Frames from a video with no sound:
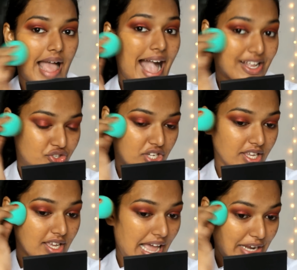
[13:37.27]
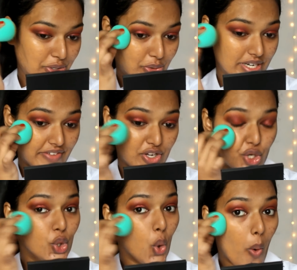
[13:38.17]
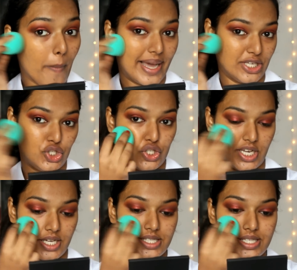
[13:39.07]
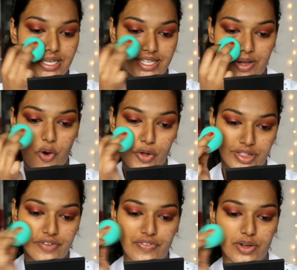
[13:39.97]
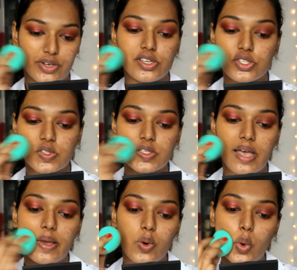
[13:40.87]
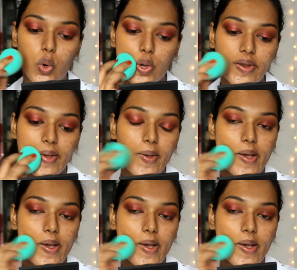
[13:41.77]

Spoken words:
actually I don't even know my shades in all the foundations I own.